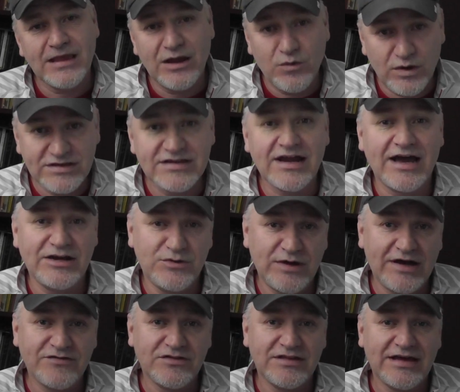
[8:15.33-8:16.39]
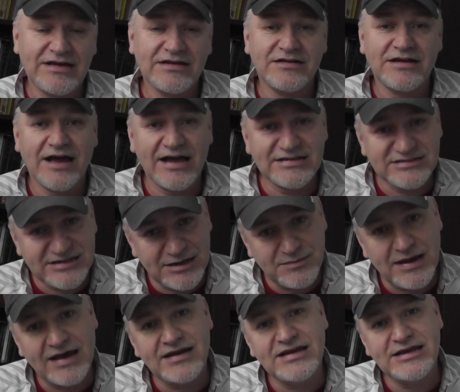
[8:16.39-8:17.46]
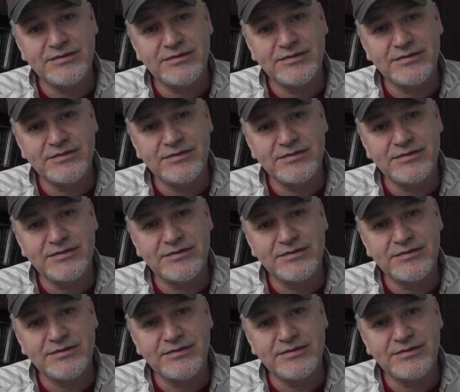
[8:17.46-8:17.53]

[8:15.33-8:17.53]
And what did I do after that? I sent Matt